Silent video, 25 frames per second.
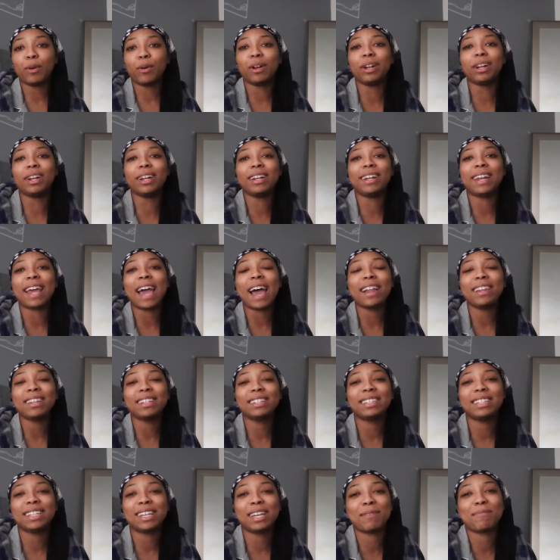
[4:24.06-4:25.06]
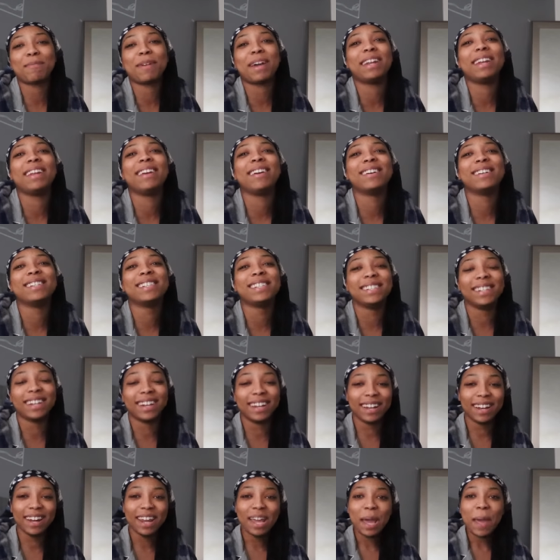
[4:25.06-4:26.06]
going to Dallas to get my nails
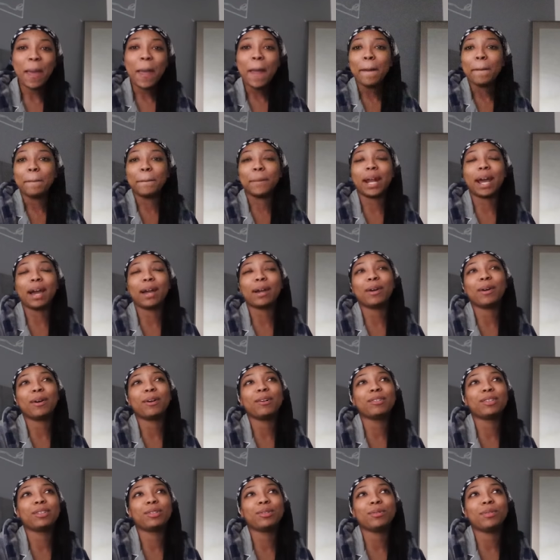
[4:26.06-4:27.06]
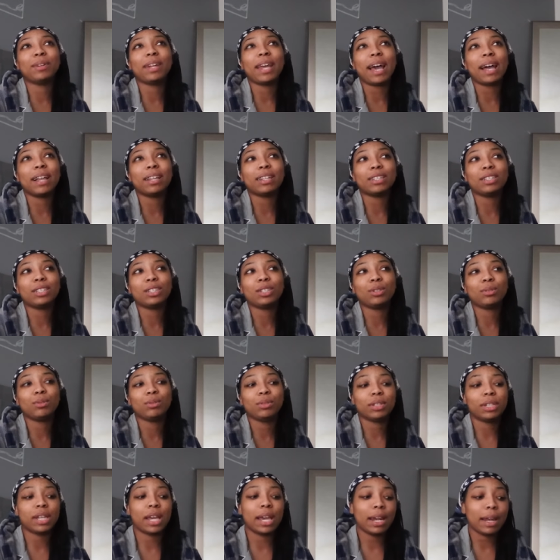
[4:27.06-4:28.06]
done. But I go to Dallas
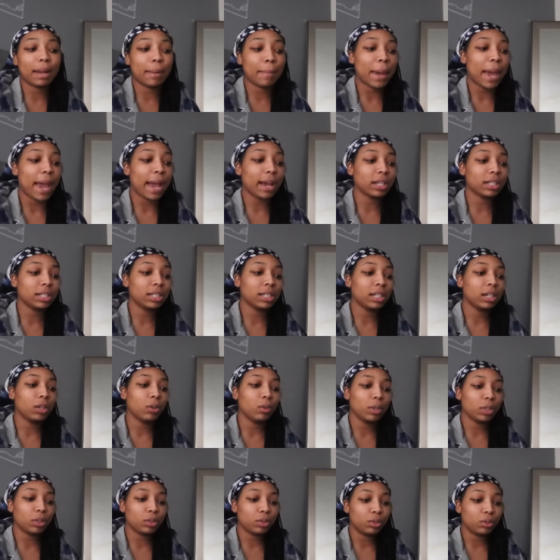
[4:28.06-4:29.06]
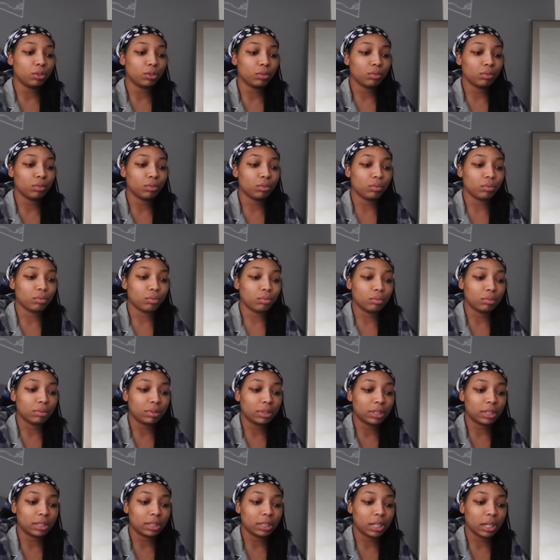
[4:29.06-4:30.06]
Tuesday and I'm actually going
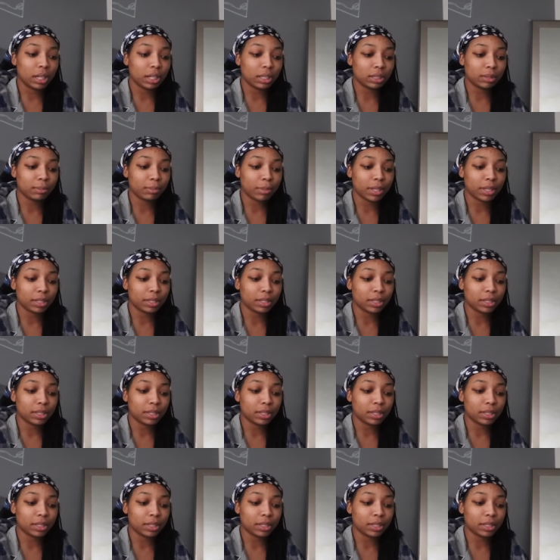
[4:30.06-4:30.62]
to text my